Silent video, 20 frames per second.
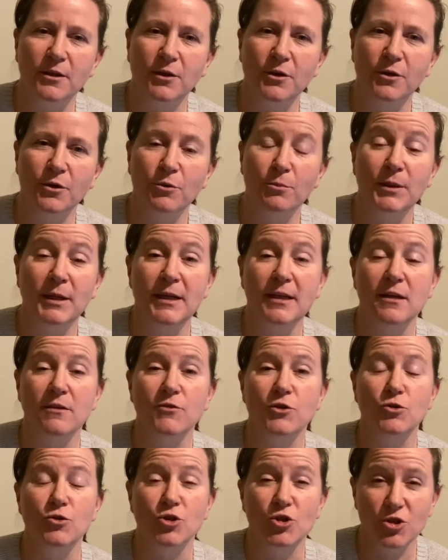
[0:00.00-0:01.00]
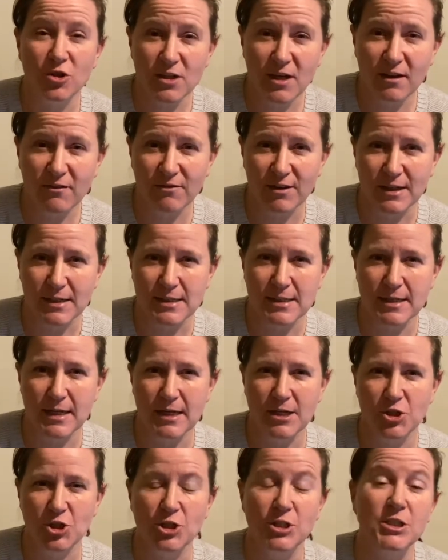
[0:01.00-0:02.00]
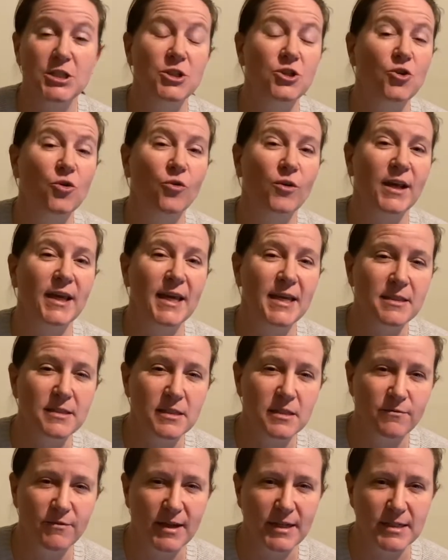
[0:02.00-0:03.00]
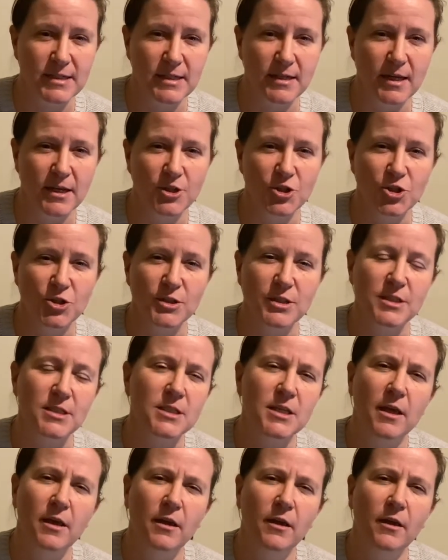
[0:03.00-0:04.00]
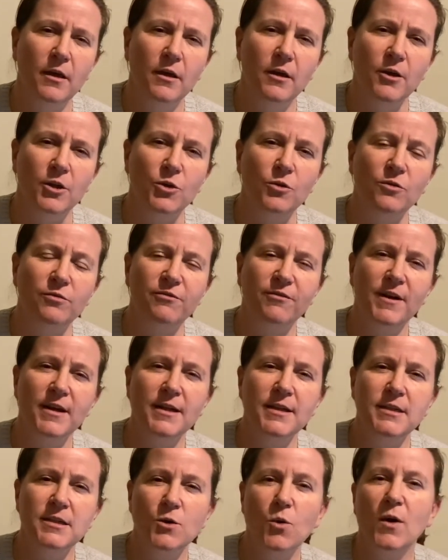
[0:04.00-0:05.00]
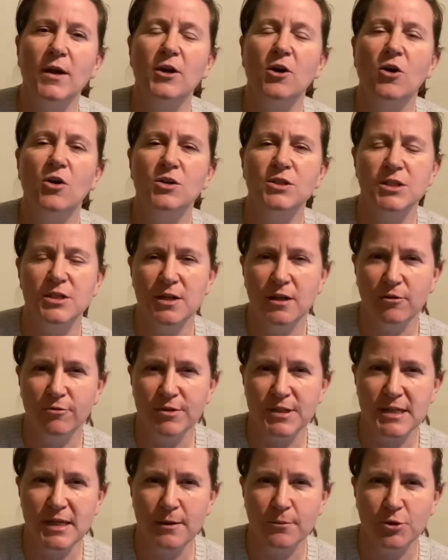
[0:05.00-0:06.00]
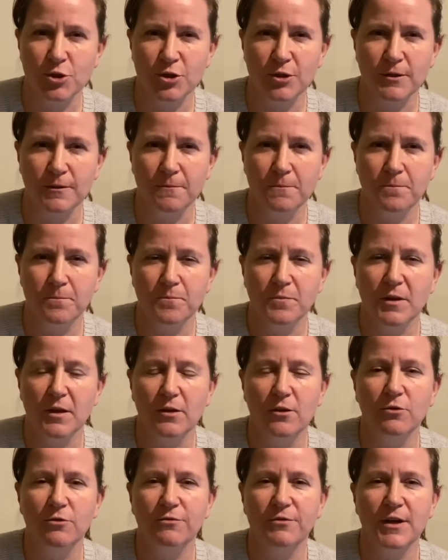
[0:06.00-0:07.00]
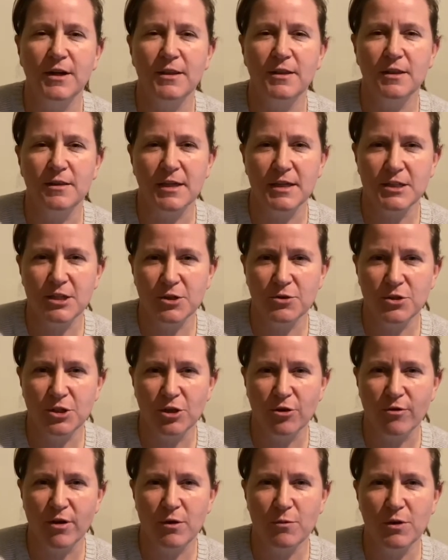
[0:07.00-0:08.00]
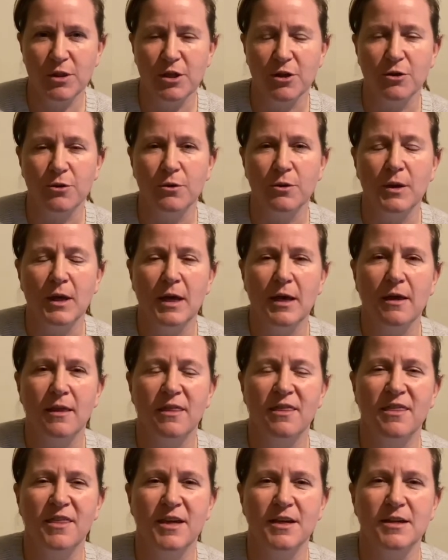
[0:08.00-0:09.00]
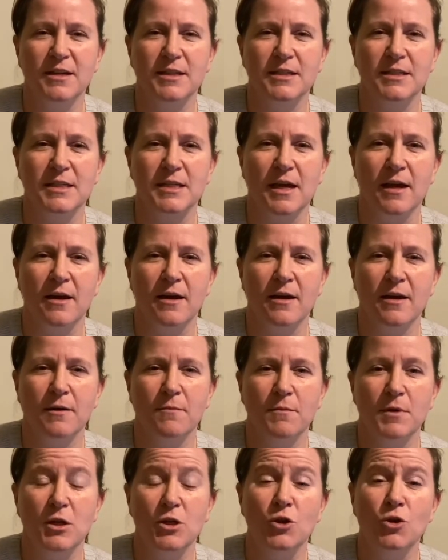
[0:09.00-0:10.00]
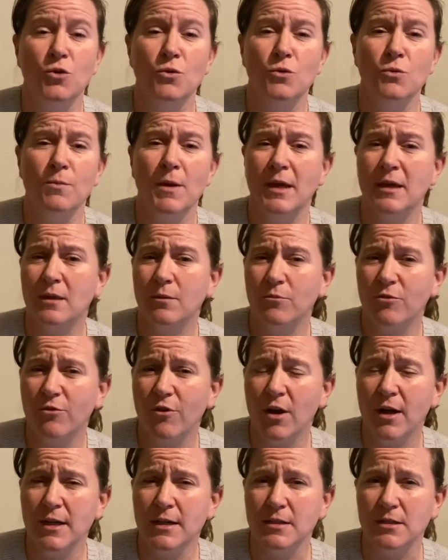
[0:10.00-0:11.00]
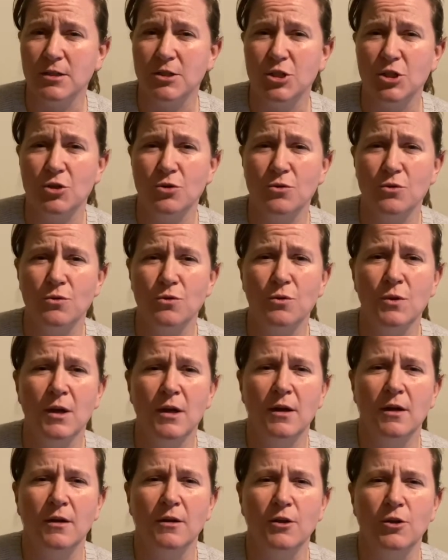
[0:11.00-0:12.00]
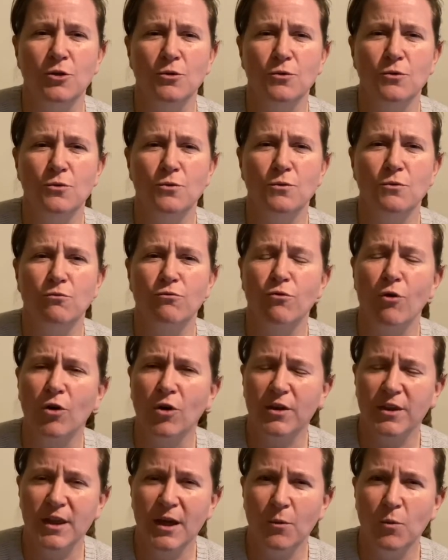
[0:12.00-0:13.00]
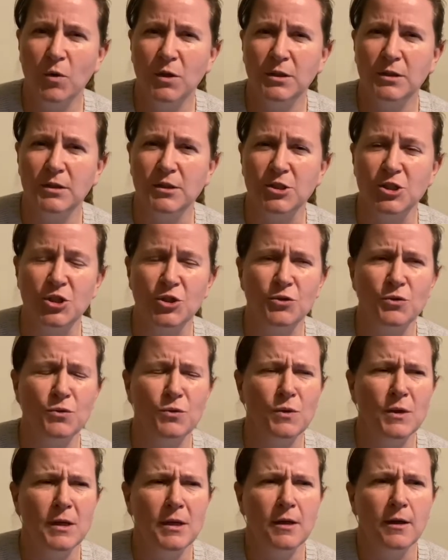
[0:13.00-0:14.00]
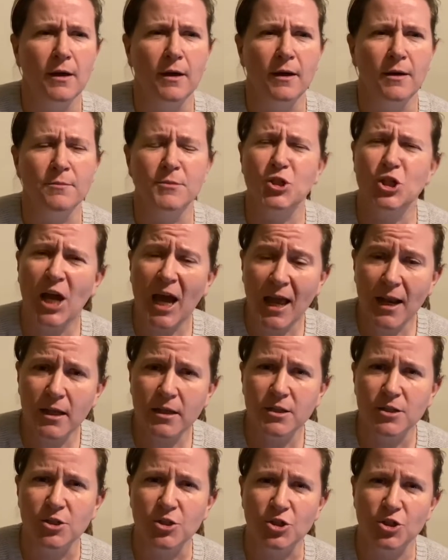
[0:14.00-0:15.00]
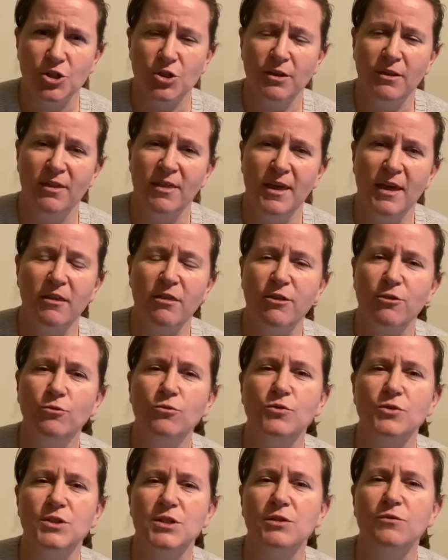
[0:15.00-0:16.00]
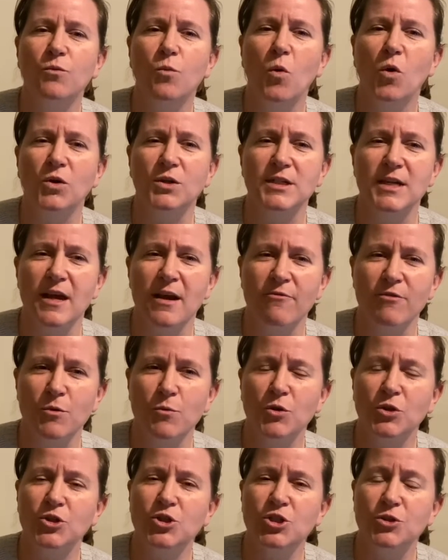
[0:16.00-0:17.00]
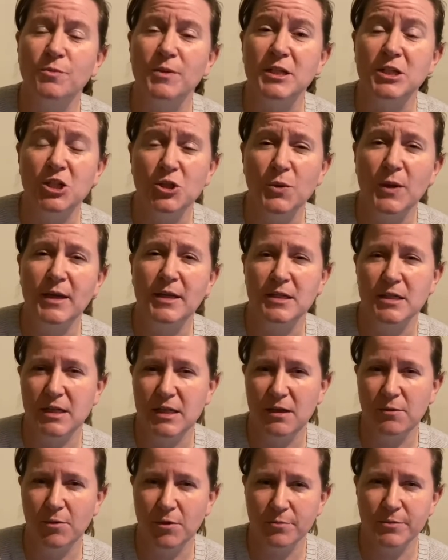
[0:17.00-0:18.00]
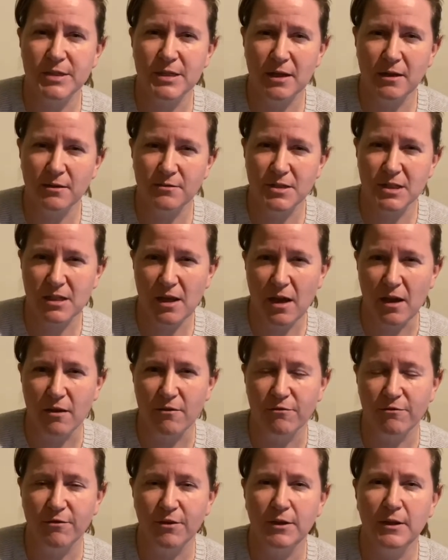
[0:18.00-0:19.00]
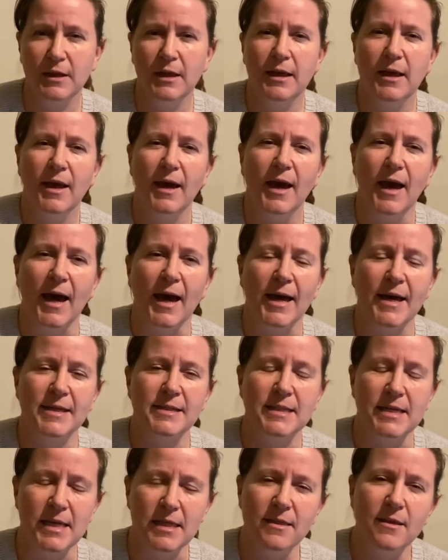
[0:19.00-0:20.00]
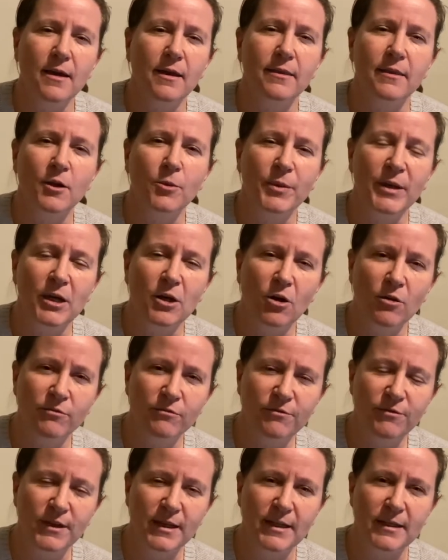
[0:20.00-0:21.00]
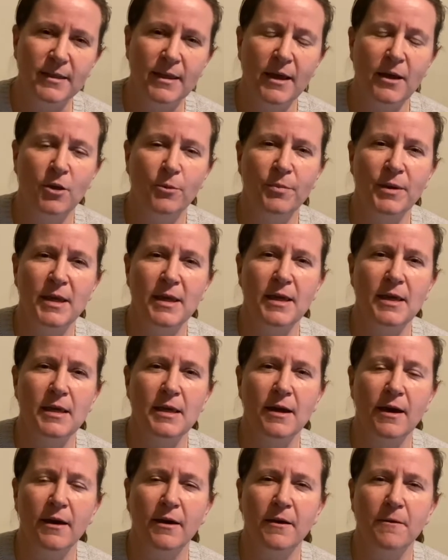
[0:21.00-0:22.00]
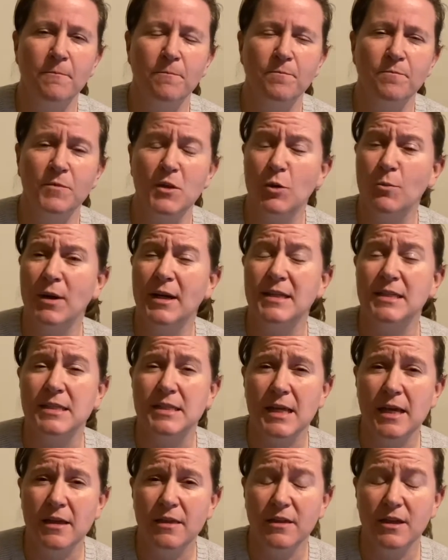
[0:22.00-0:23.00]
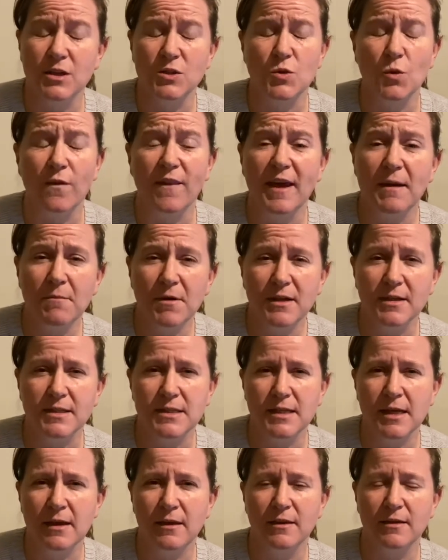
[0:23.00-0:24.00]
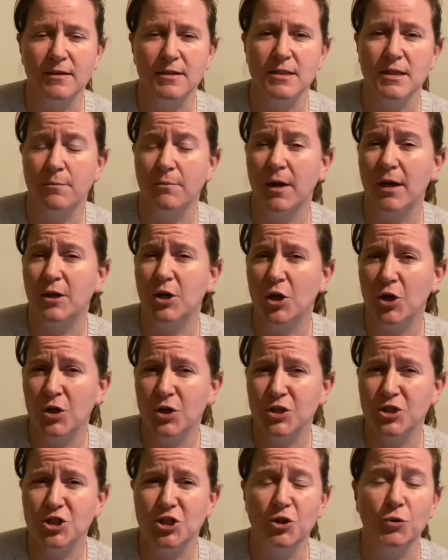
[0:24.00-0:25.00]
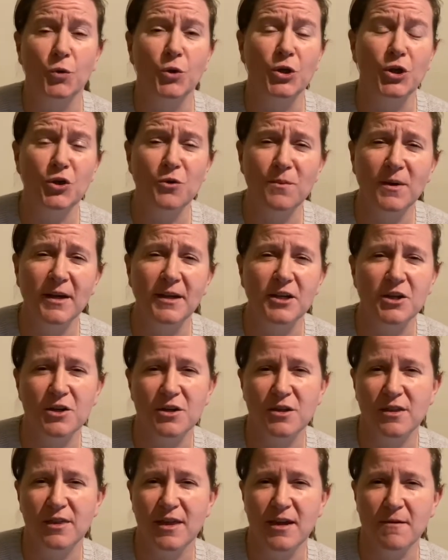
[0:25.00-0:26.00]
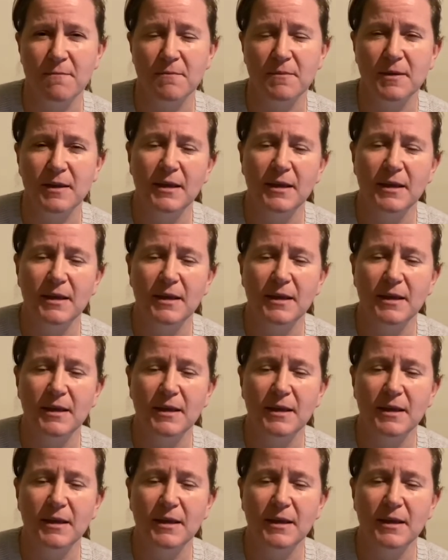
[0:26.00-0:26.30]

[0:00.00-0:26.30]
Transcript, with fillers: who believe you should have vaccinations and you're against vaccinations, you'll find quite a hostile reception. You'll find that they don't agree with you, that um, you make them frightened, you you rock their world, you Um, challenge their thoughts of what everyone should be doing to keep themselves safe. And in that there'll be conflict, there'll be, um, you might say things or they might say things that might hurt you or you might hurt them.